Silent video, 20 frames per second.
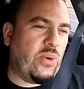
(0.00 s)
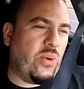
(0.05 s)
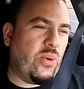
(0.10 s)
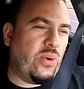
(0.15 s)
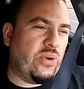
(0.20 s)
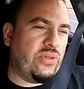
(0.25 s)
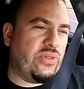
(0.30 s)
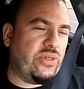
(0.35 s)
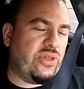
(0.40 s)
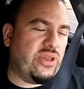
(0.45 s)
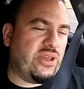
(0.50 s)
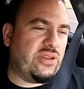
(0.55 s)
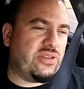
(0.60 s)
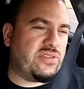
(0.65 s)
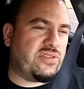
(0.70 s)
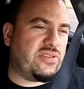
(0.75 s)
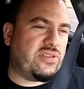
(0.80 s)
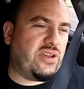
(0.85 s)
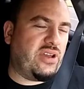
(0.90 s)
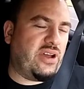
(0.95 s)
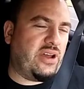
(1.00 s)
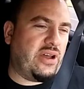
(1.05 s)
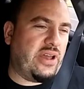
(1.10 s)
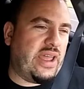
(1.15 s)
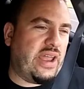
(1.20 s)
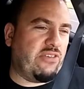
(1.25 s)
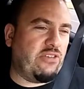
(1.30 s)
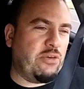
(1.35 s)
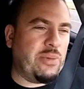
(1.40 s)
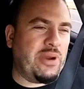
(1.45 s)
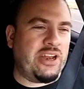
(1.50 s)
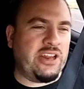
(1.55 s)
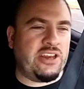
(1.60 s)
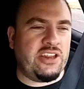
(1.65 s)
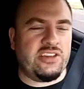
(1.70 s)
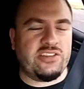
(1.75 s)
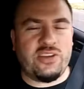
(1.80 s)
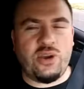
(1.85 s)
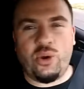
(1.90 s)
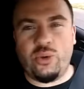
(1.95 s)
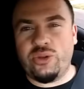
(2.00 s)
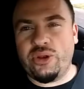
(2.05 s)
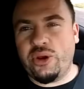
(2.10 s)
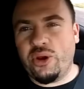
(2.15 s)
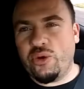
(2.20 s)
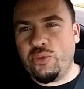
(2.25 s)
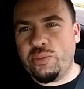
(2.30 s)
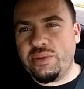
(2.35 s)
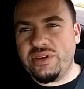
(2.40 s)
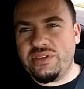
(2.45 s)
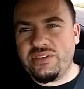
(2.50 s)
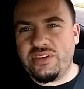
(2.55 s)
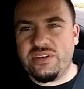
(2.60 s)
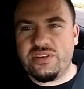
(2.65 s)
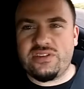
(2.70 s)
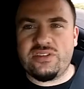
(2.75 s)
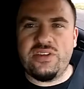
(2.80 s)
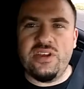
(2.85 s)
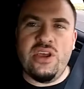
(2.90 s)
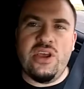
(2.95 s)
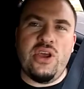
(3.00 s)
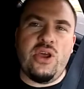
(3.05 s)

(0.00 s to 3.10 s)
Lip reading: or that everybody needs to own their own business,